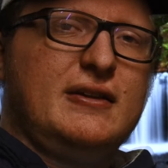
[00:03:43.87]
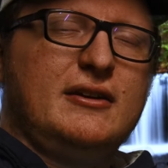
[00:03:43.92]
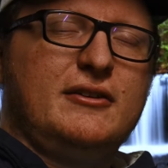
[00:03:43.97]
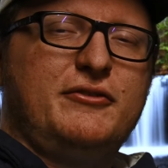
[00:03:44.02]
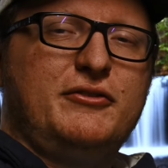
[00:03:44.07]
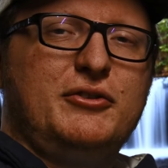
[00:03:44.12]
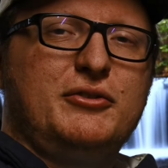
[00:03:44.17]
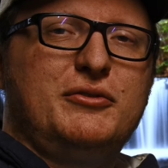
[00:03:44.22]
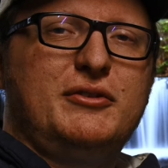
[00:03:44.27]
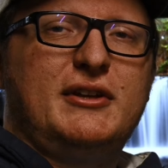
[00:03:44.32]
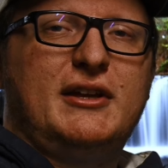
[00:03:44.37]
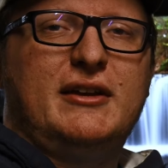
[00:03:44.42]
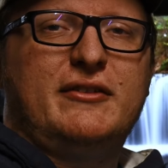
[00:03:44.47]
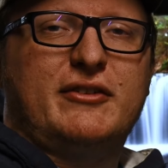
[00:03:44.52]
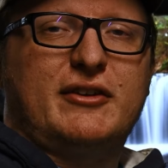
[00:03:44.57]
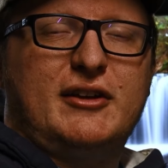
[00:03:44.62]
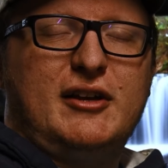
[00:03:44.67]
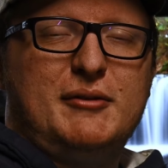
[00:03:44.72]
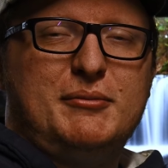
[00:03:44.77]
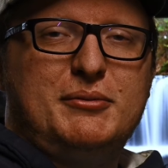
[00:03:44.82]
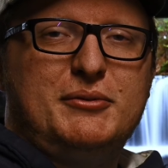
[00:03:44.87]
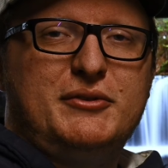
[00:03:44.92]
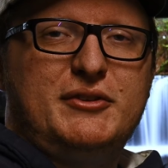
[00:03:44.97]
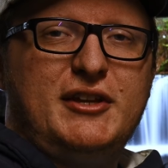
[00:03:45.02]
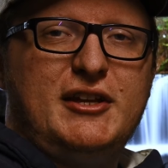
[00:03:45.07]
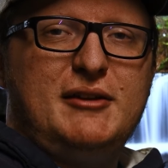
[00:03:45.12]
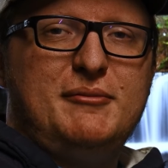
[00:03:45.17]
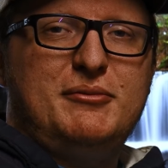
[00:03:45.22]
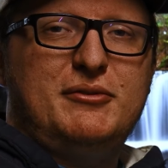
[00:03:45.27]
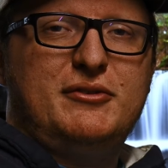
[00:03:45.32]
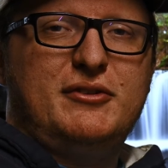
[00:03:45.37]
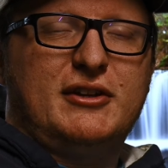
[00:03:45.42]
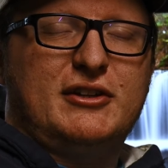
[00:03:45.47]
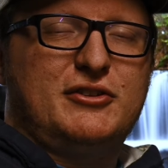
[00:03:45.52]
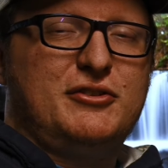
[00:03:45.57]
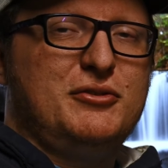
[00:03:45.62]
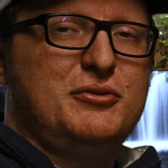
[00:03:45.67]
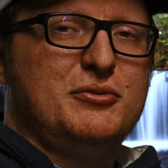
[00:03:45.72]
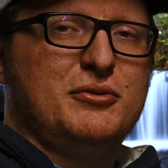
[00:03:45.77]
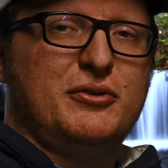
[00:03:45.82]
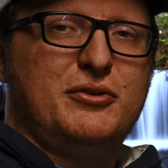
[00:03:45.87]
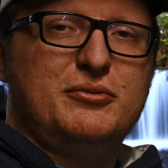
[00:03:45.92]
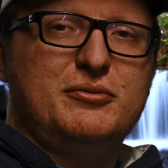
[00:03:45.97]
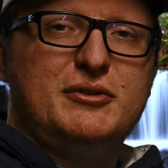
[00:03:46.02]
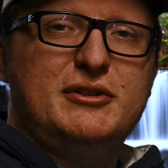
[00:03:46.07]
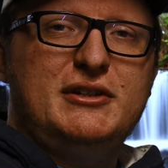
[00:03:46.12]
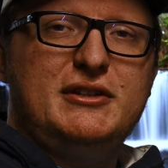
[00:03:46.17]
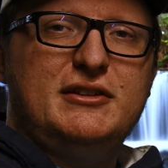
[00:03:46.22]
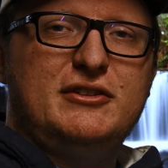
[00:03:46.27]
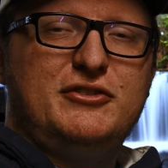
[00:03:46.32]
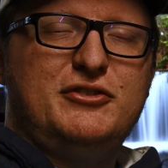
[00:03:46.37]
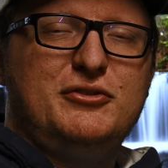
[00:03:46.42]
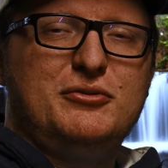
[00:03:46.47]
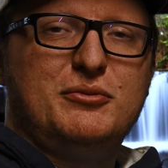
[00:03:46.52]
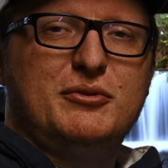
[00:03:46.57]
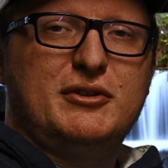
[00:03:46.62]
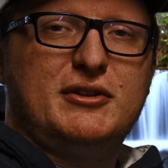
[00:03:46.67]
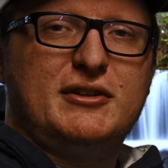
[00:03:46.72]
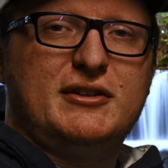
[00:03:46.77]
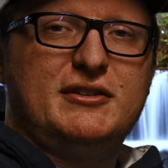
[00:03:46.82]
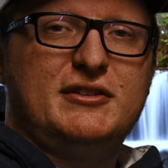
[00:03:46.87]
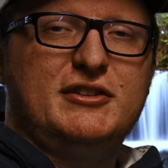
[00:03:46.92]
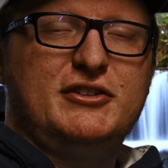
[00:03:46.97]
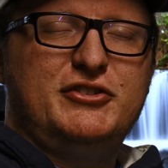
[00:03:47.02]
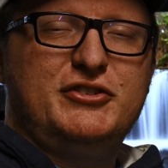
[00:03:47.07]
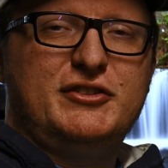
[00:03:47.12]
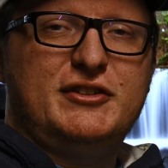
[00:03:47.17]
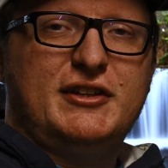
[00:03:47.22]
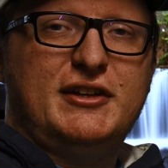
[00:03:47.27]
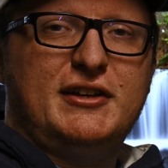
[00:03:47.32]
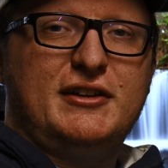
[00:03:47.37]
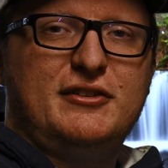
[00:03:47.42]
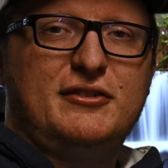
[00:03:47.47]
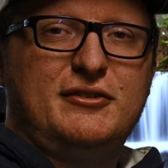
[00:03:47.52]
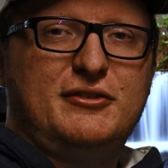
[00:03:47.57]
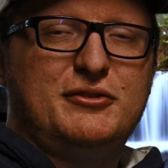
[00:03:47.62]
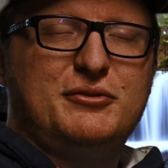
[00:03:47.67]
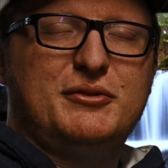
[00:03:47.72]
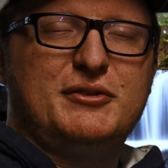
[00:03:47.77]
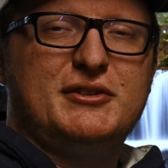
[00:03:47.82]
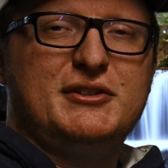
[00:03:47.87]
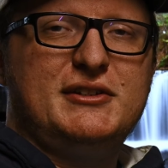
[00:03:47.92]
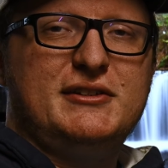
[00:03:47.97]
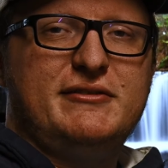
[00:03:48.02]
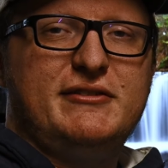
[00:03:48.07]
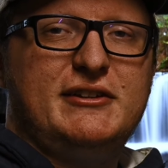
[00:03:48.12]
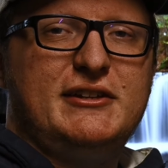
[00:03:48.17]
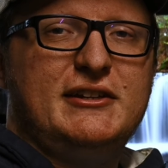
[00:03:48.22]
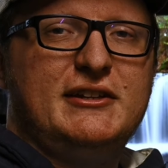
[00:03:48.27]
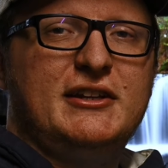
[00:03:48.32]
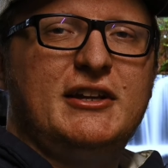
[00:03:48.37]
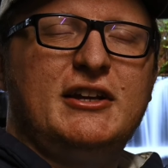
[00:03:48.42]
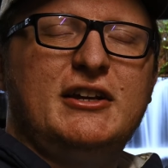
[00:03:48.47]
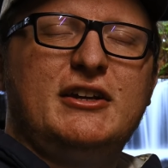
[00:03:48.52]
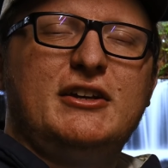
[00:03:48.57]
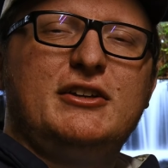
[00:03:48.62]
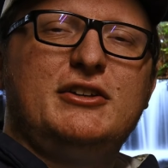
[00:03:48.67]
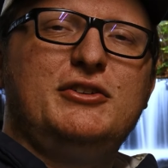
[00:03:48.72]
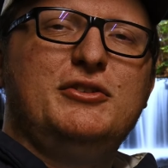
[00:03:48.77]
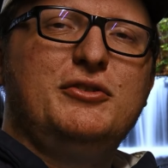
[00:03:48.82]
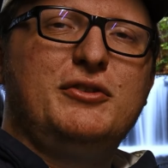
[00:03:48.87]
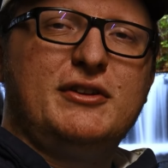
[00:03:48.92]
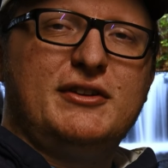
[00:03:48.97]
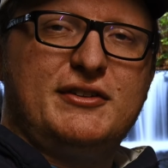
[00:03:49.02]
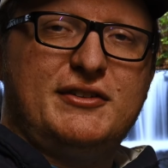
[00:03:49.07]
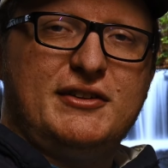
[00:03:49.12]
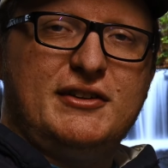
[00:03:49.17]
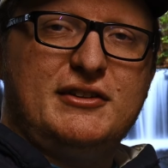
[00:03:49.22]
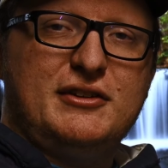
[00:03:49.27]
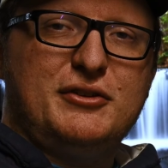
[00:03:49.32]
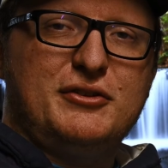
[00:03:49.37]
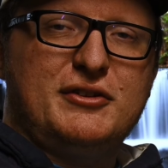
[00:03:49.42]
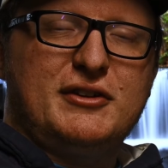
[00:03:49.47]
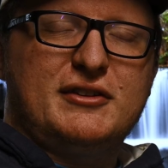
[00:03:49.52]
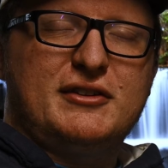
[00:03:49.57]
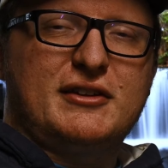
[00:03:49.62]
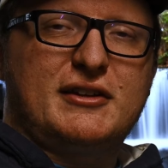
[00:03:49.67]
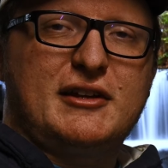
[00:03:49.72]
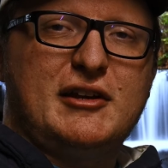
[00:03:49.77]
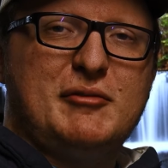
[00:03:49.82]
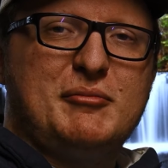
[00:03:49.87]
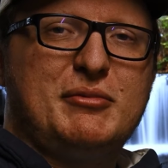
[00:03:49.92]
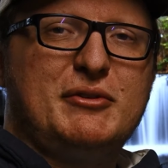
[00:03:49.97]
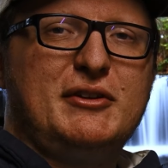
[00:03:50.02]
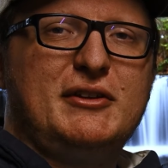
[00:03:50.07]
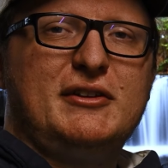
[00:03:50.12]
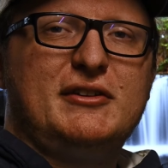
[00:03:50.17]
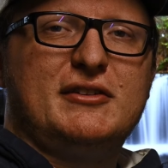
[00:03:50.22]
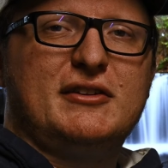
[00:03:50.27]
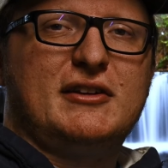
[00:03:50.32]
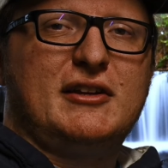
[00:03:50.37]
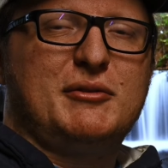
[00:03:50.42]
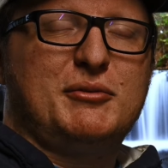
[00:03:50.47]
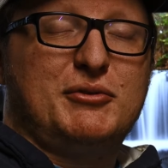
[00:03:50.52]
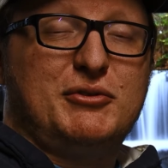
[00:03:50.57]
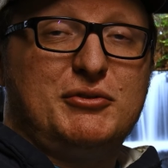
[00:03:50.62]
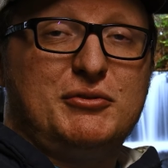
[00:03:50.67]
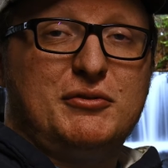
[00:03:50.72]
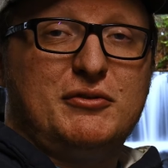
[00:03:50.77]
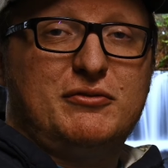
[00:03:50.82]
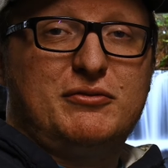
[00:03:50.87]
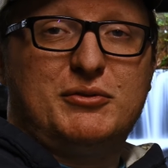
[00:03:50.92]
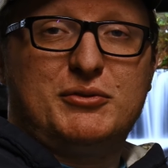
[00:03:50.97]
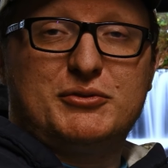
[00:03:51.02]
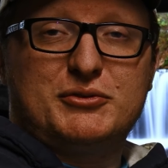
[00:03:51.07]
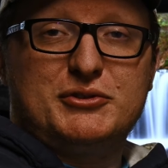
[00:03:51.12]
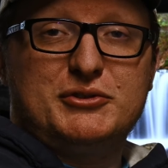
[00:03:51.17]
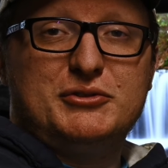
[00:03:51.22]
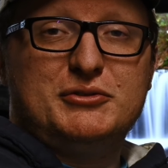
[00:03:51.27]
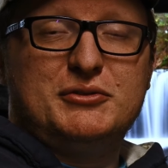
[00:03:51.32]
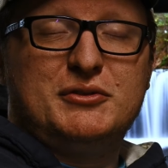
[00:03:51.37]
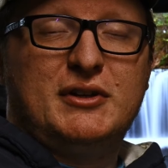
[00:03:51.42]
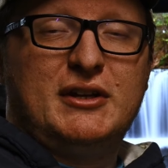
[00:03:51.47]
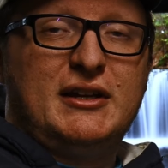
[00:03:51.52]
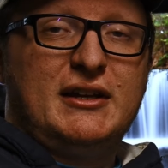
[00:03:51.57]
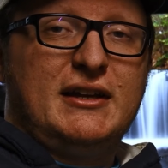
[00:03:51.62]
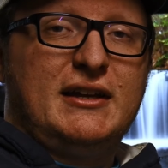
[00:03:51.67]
If you only have a couple tapes, like two or three, that you want to digitize onto a DVD, you can send those out to companies and they will do it for you.